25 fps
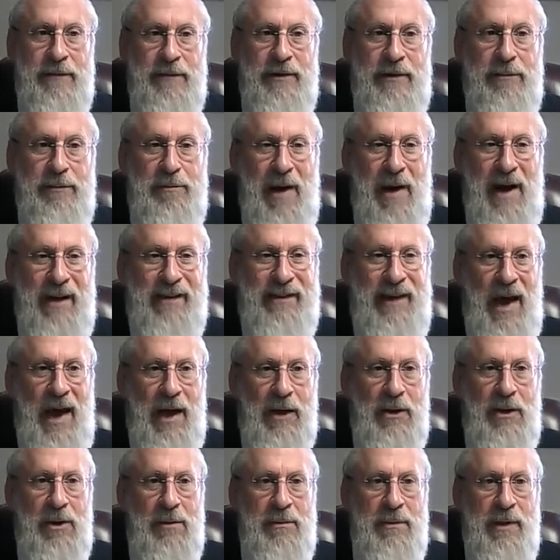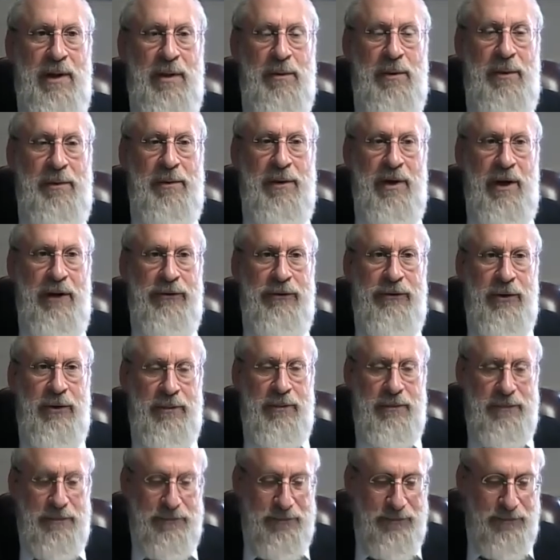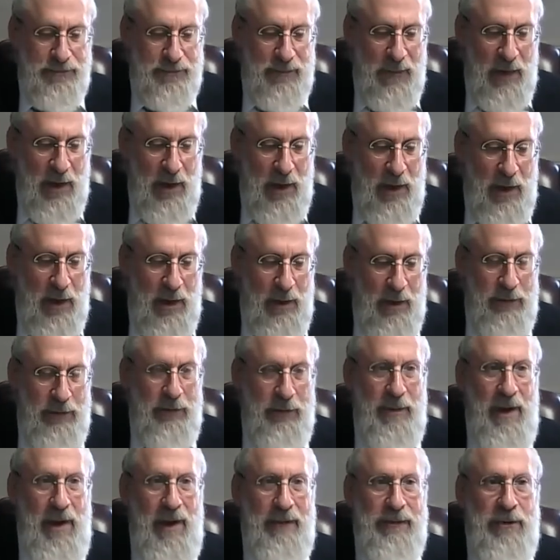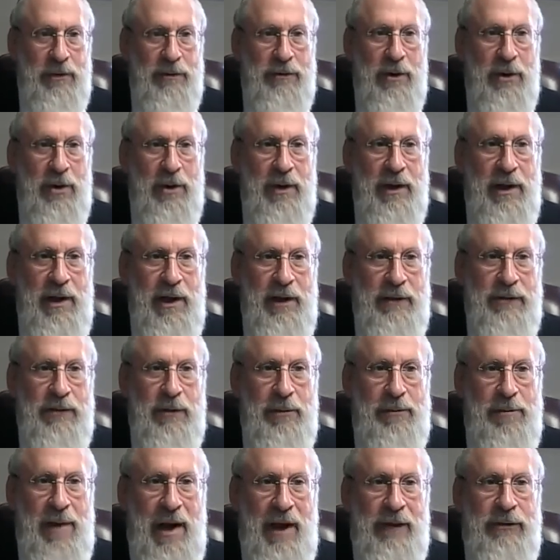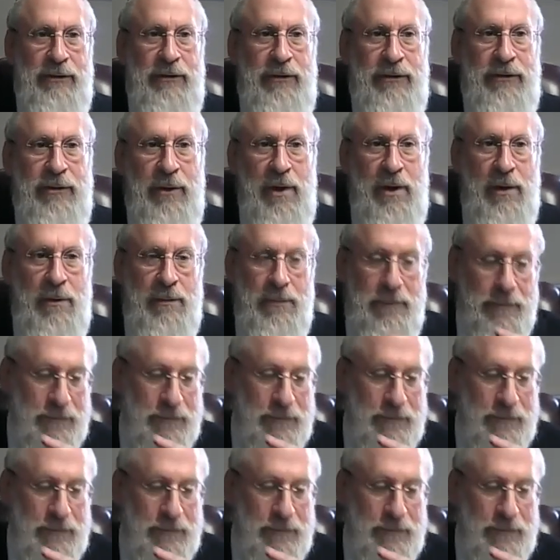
pas akum, then it would be usher. So we have to turn it into pas Yisrael.